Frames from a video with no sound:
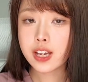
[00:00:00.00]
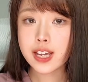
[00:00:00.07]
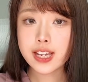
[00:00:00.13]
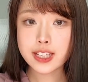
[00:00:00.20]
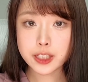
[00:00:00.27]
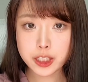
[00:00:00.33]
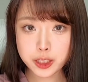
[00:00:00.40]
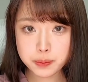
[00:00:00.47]

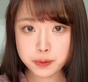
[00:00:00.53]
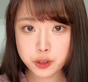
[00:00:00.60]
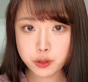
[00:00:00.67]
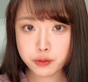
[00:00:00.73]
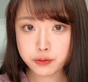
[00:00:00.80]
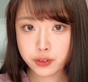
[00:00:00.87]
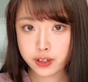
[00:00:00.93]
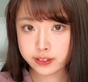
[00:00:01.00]
It keeps you
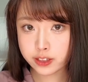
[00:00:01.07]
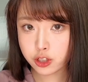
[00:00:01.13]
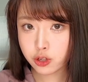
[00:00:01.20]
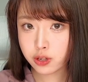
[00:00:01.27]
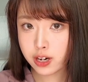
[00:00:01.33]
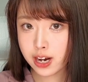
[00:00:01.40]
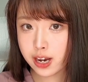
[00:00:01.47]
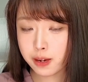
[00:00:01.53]
from the
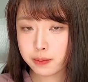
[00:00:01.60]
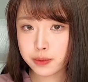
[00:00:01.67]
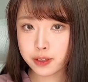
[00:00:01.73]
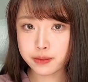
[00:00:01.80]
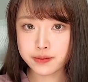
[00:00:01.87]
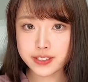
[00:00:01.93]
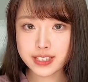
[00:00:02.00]
trap of